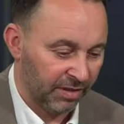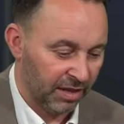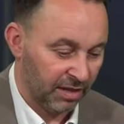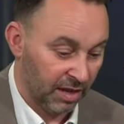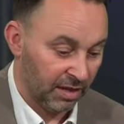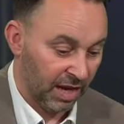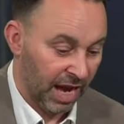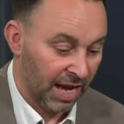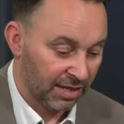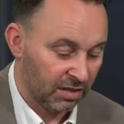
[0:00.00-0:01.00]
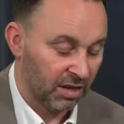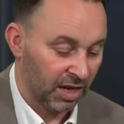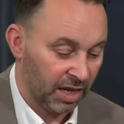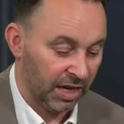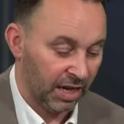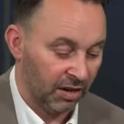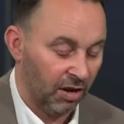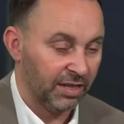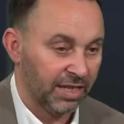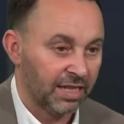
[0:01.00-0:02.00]
in that hasn't a clear
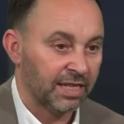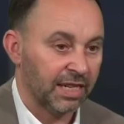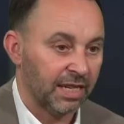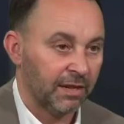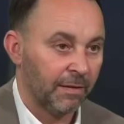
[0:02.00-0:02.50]
identity.